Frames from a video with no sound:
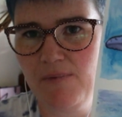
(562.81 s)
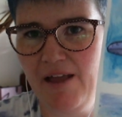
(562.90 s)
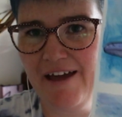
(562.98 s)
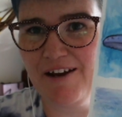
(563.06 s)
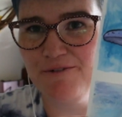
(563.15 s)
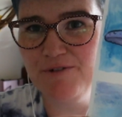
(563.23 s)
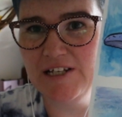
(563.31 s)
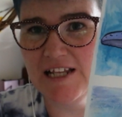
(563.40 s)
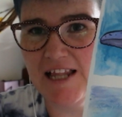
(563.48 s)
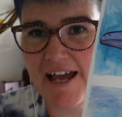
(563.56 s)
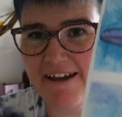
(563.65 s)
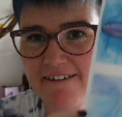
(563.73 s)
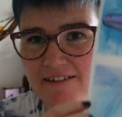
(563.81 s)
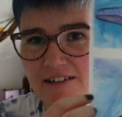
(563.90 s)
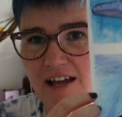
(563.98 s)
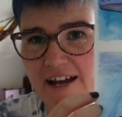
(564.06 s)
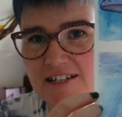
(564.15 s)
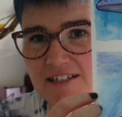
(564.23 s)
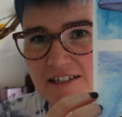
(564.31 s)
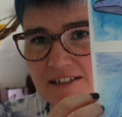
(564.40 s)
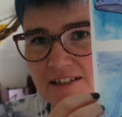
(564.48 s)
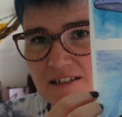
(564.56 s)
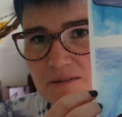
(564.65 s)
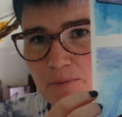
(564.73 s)
And I really like the lighting
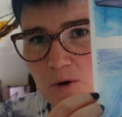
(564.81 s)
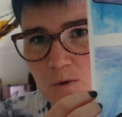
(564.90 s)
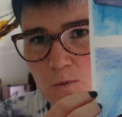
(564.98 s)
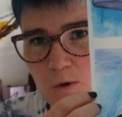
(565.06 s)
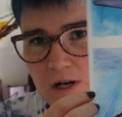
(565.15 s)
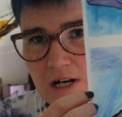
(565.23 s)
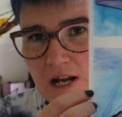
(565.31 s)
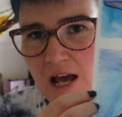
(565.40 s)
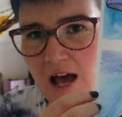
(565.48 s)
in this bottom one.